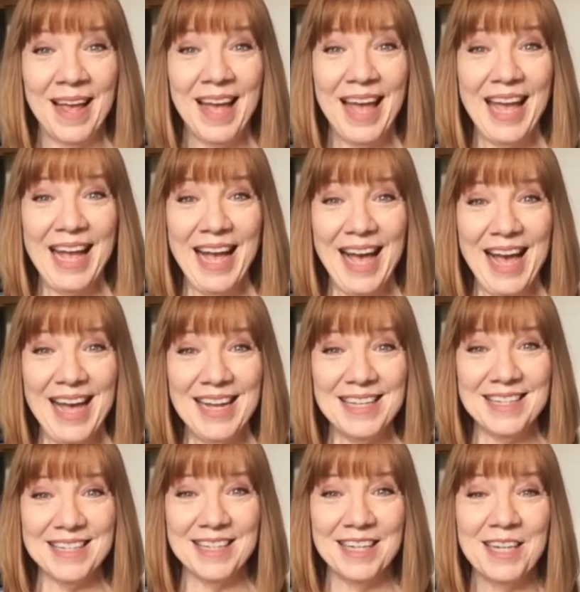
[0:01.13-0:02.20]
Hey
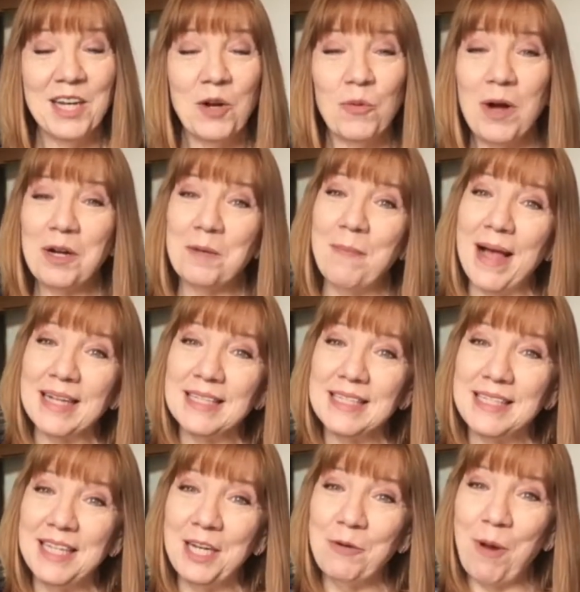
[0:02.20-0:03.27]
guys, welcome back to
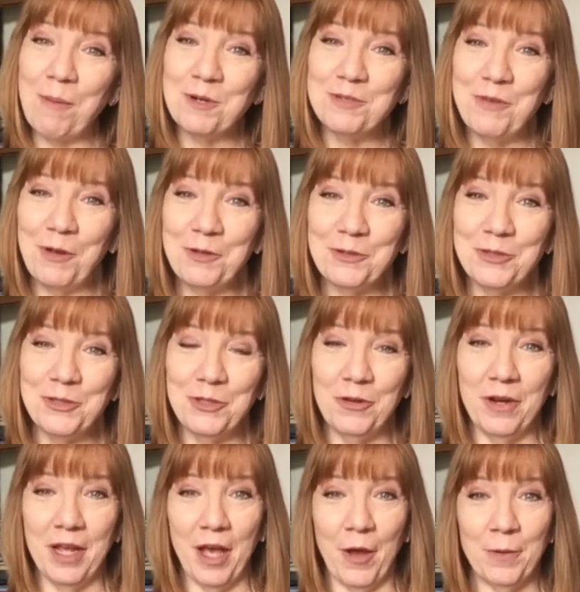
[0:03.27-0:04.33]
Cindy Roberts Vocal
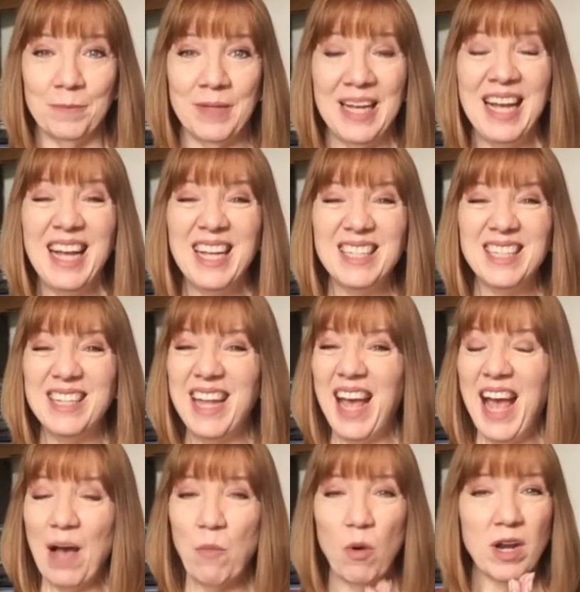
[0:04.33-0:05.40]
Studio. Today
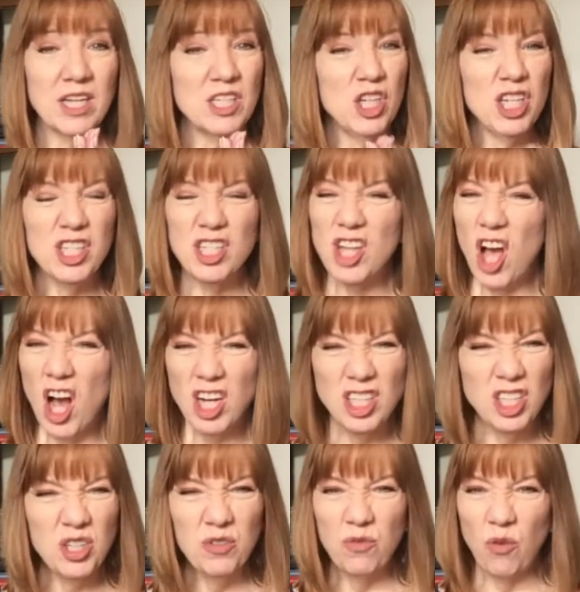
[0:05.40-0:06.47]
I want to just talk
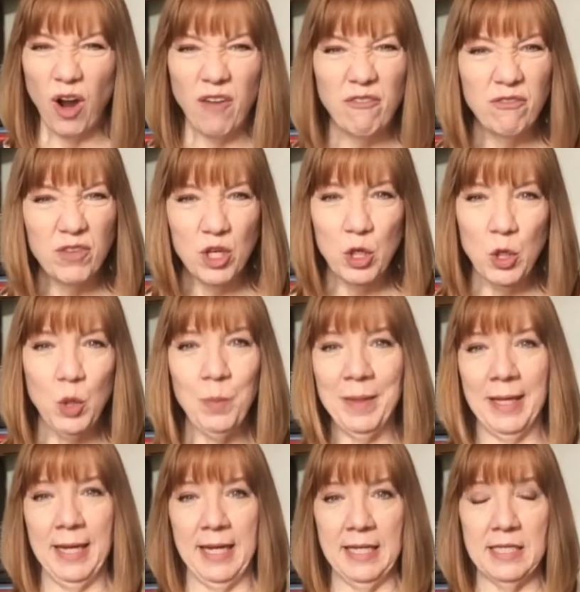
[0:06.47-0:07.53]
to you for a few
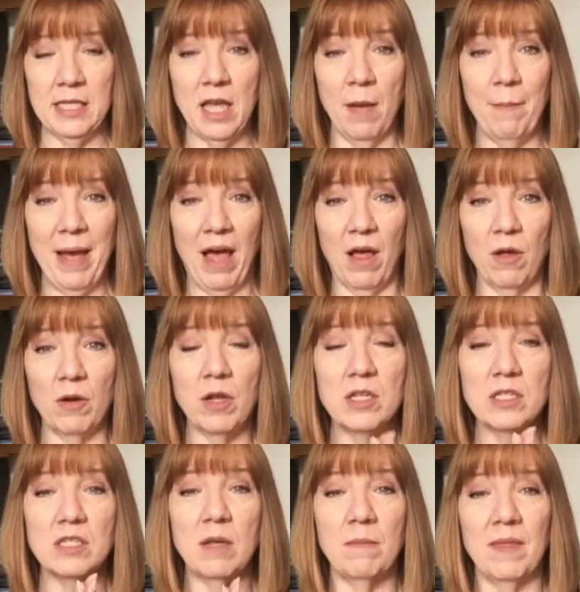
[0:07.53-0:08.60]
minutes about
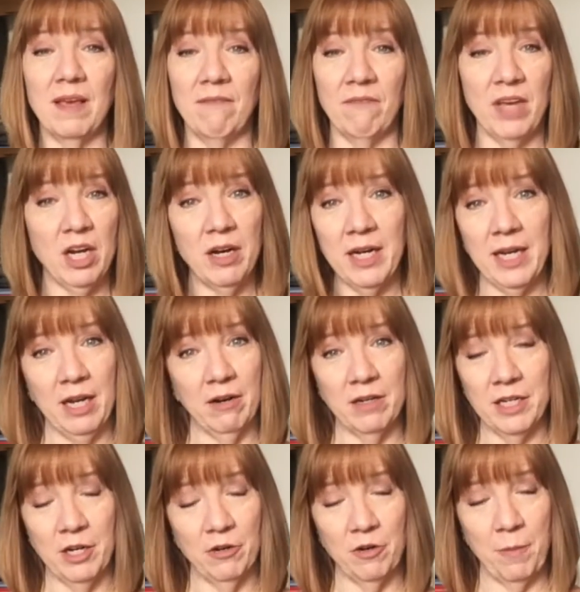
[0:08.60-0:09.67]
something very near
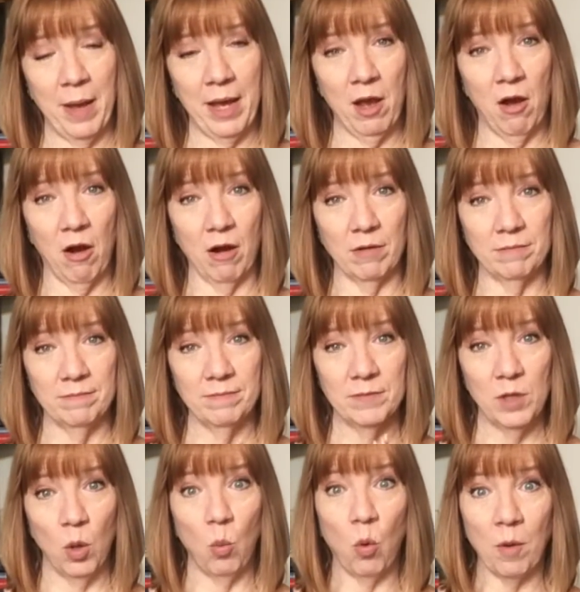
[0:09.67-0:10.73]
and dear to my heart,
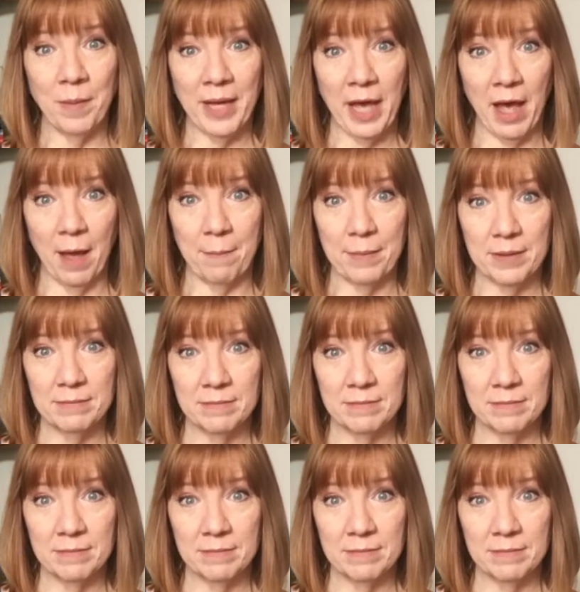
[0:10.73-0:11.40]
warming up.